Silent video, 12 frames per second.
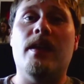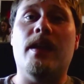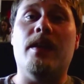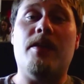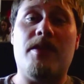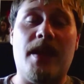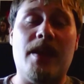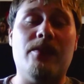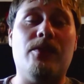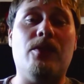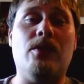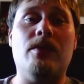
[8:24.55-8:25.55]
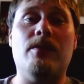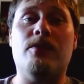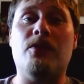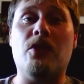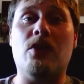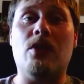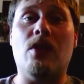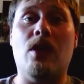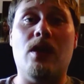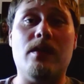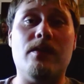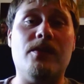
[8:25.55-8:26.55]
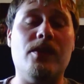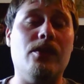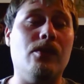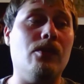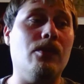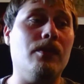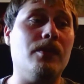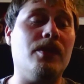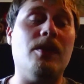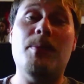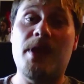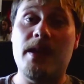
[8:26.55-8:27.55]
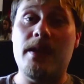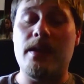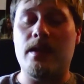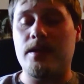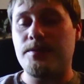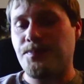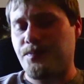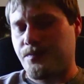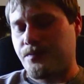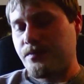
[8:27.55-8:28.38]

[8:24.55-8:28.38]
and thankful for all of you to be here.